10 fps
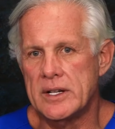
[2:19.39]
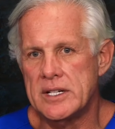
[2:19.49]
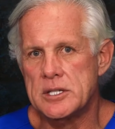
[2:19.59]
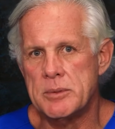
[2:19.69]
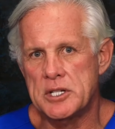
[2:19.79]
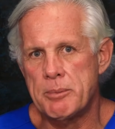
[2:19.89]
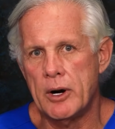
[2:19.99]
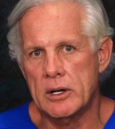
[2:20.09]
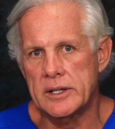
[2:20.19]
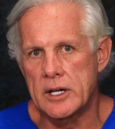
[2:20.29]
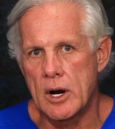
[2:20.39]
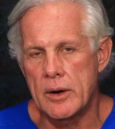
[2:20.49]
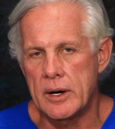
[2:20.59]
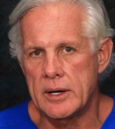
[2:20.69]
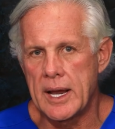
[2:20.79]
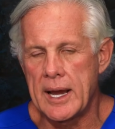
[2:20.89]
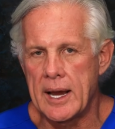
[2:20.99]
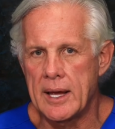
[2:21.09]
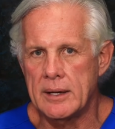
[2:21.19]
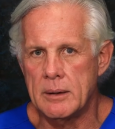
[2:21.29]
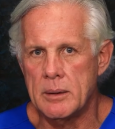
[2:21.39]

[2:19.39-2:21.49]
it needs to be spherically coated and